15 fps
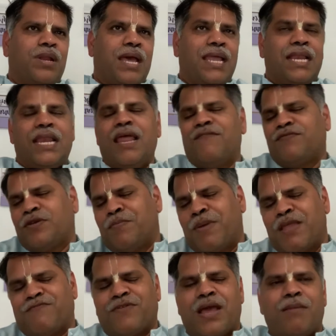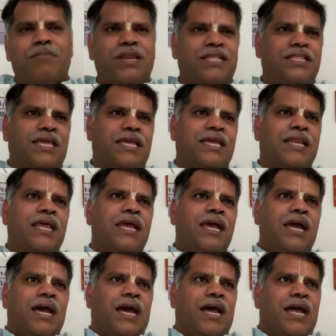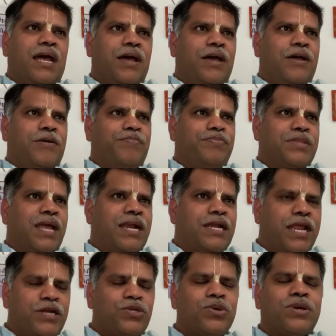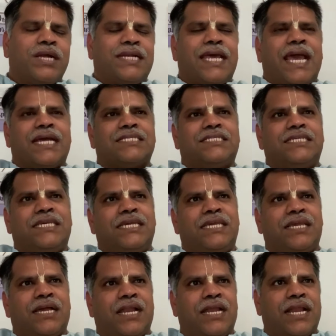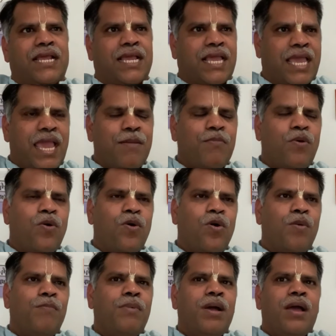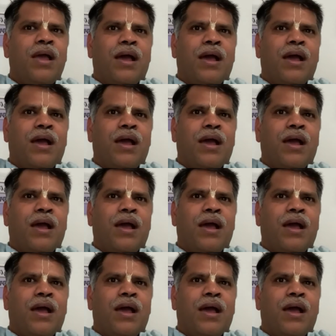I left my family there, and I took a taxi and came home.